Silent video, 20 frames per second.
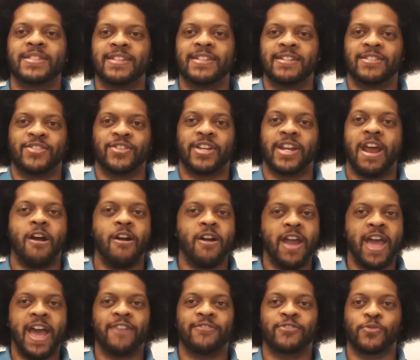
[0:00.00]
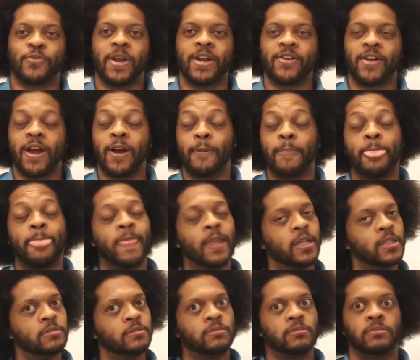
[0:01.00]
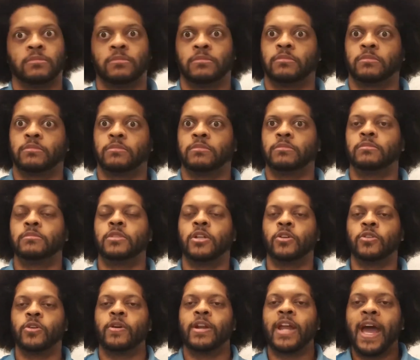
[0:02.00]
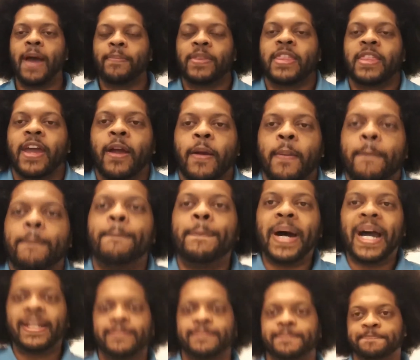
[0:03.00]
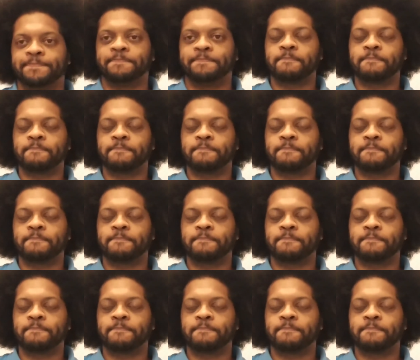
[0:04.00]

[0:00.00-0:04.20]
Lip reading: then it took an hour and a half to render out. Don't know what happened there, but